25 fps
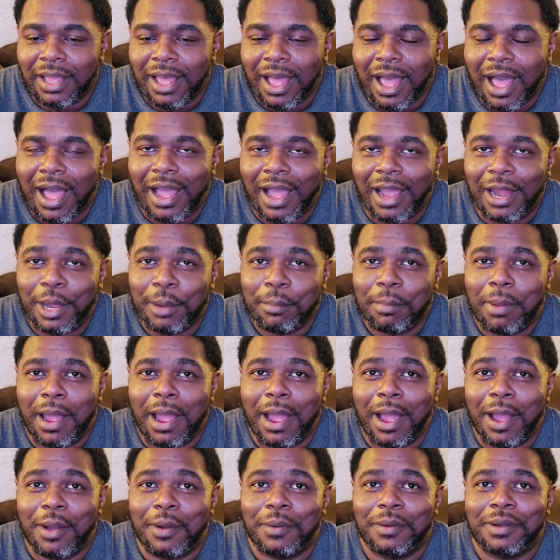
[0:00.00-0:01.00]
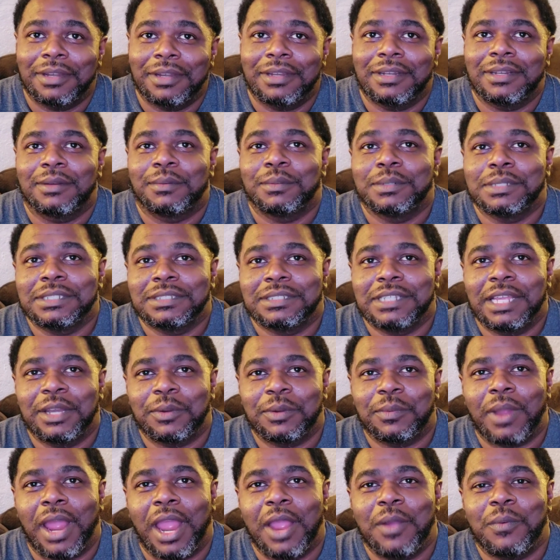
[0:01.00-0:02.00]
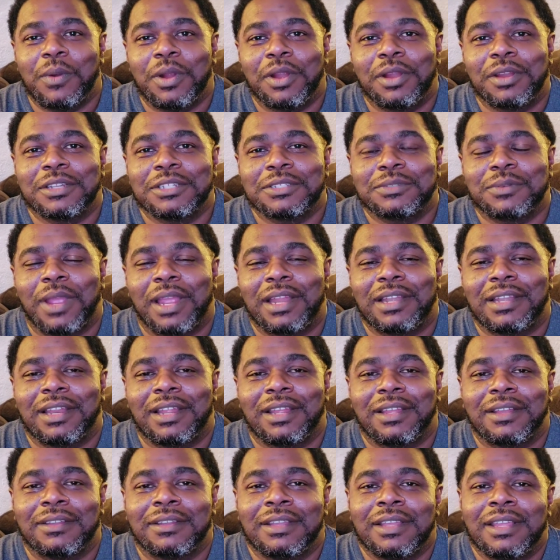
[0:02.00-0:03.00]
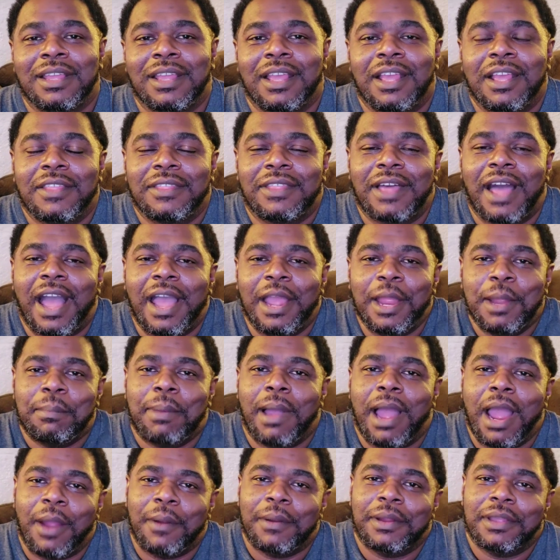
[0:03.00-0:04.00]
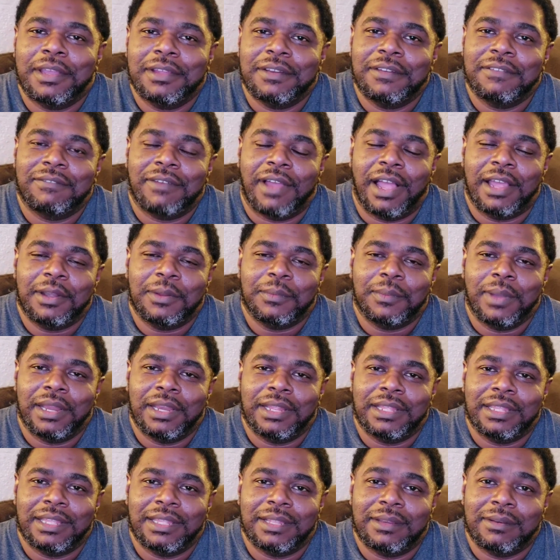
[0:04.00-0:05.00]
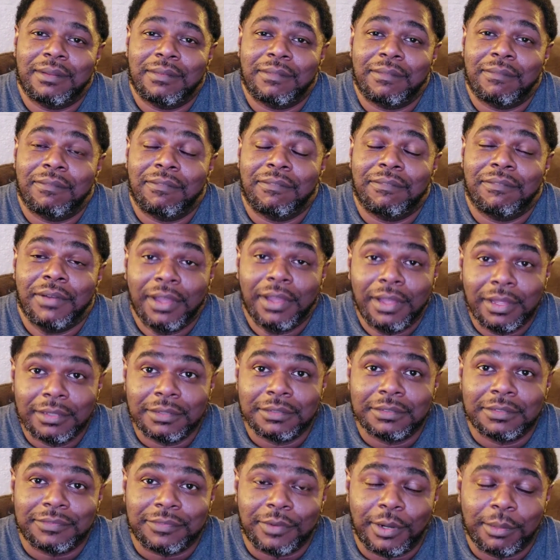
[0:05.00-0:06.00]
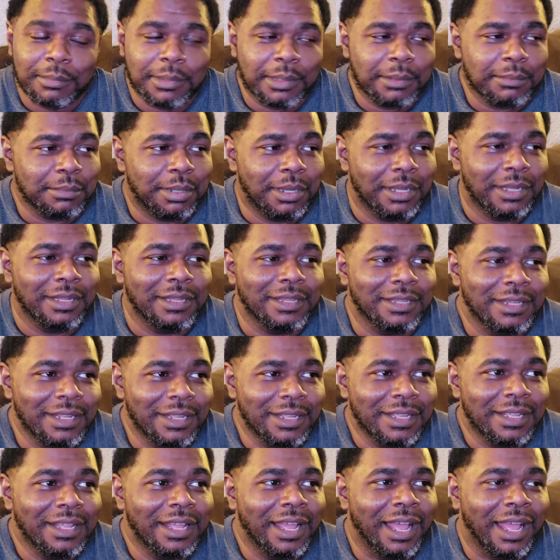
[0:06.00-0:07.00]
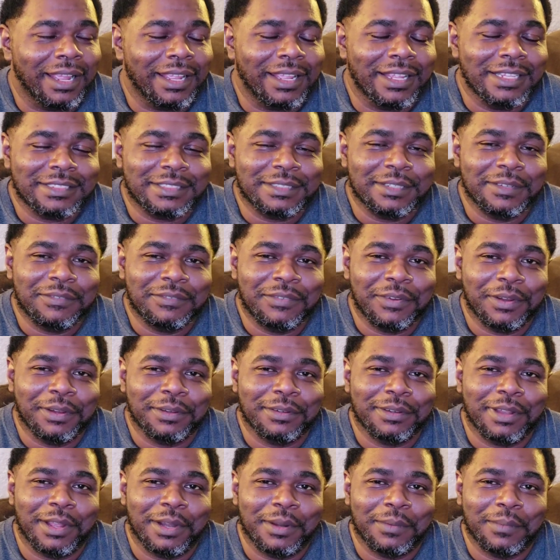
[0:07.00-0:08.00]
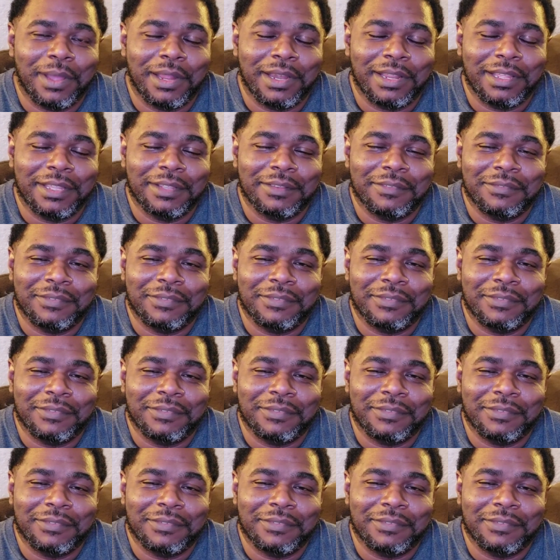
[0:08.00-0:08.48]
higher power, I want to say the right words right now, the higher power couldn't find a way to get funds from it, but I guess they're figuring out a way to get